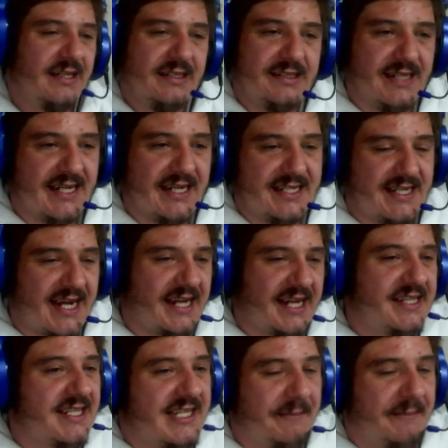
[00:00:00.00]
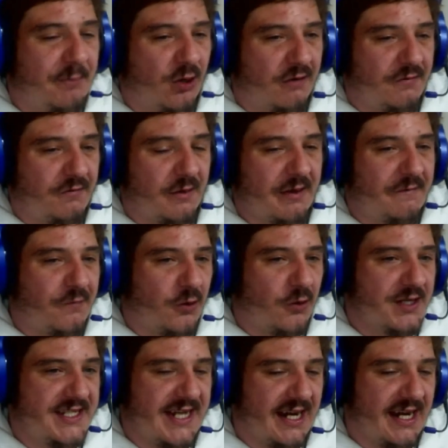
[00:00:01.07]
Does get the support from the
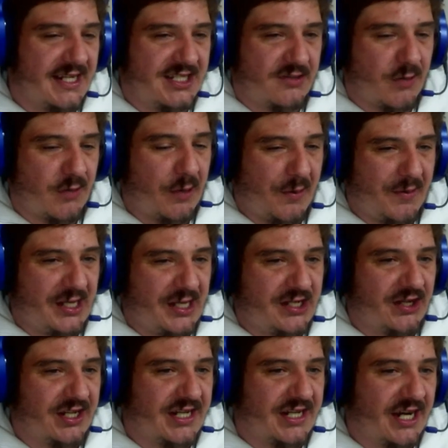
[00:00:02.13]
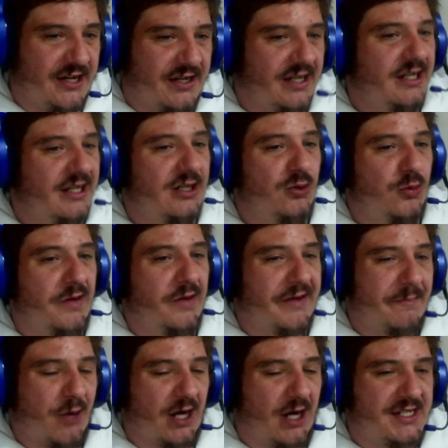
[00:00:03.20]
forwards now. He's probably going to go with
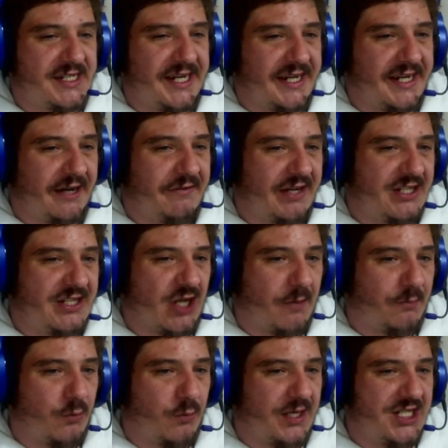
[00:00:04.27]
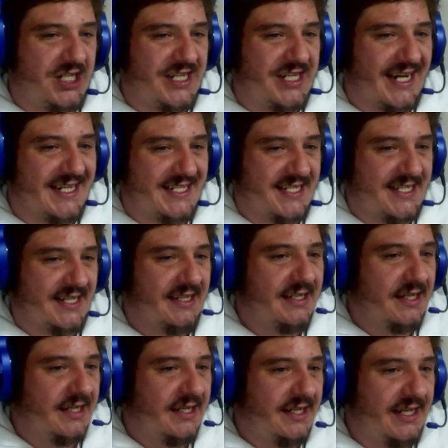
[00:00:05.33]
a box kick over the top, which he does.
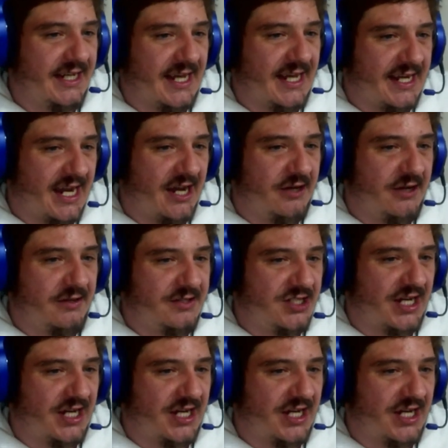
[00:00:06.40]
Here they go.